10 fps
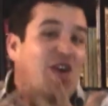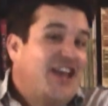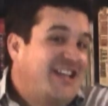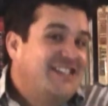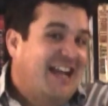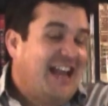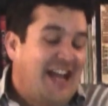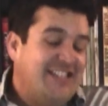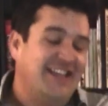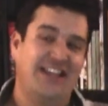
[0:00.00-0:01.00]
funny because that
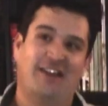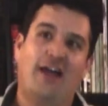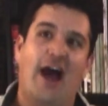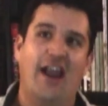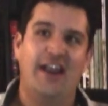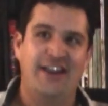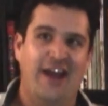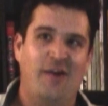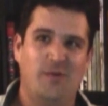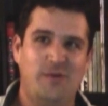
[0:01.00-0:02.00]
I say that a lot, and
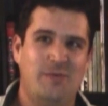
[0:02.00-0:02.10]
now